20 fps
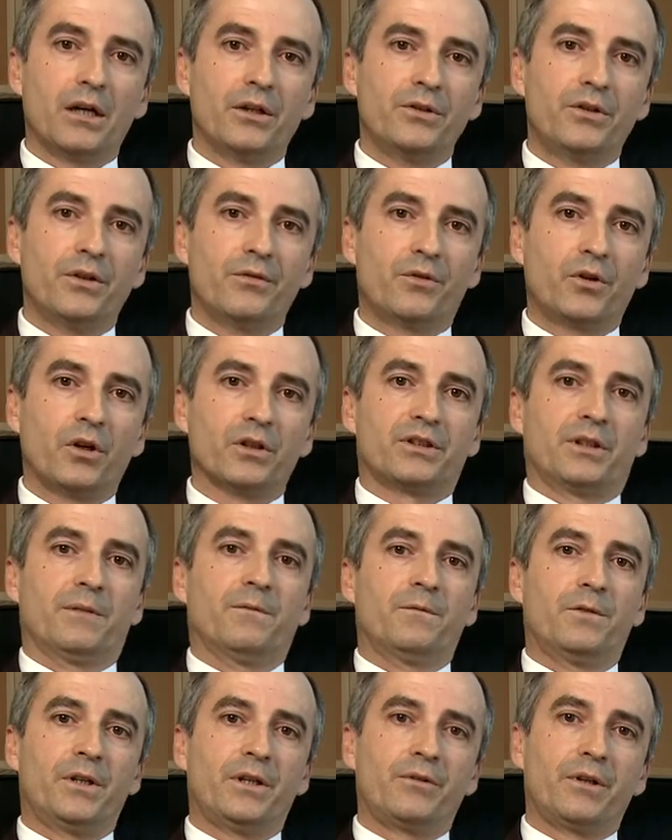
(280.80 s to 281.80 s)
You've got
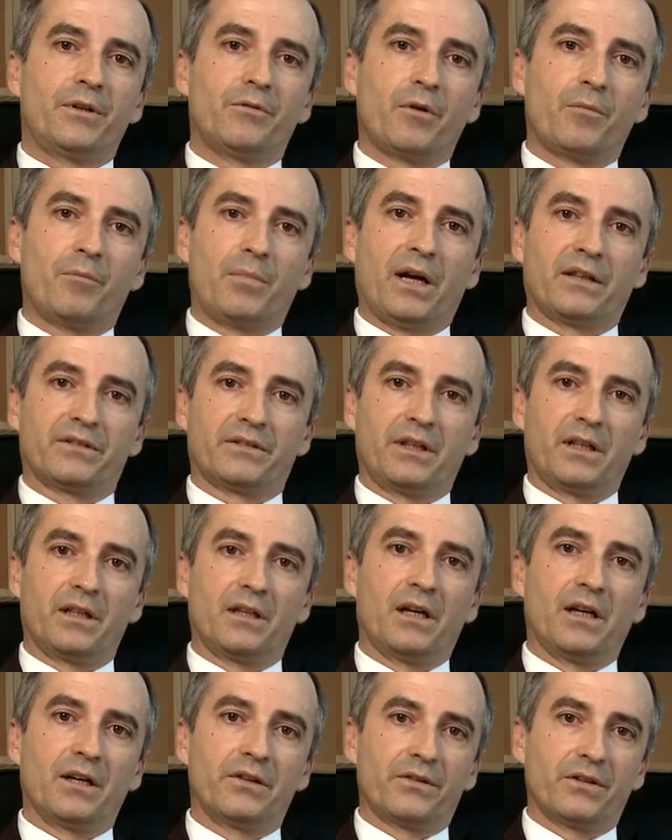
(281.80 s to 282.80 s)
some very robust
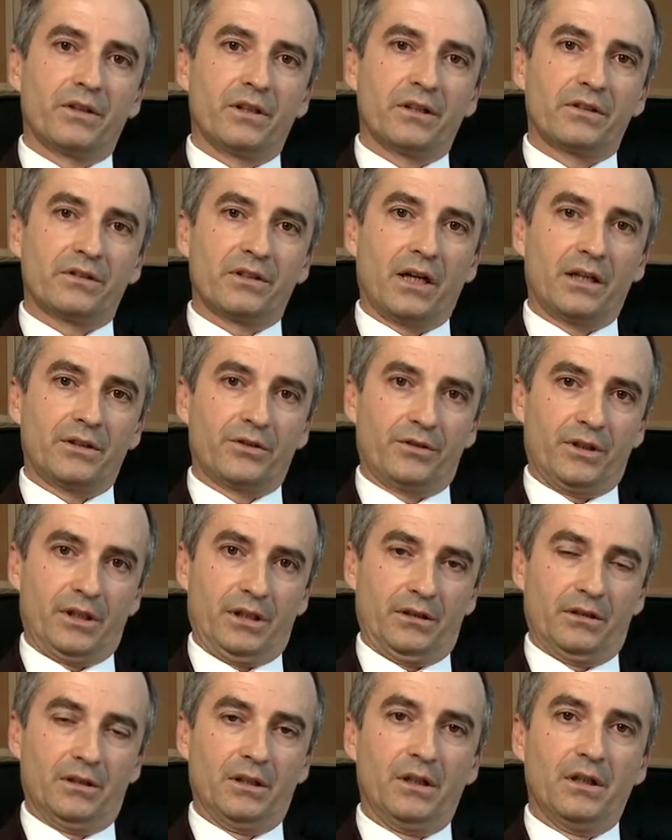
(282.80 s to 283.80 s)
airlines in this
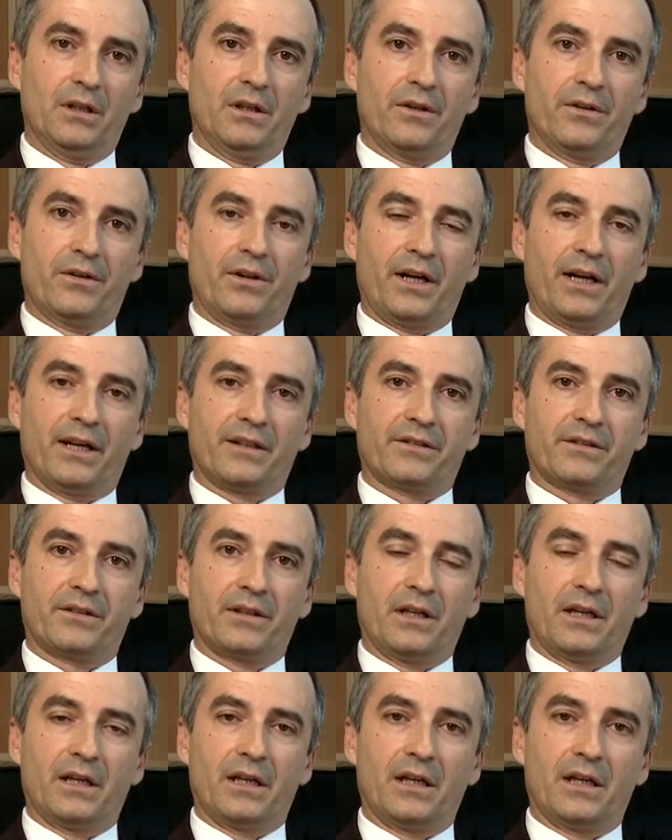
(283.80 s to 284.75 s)
country that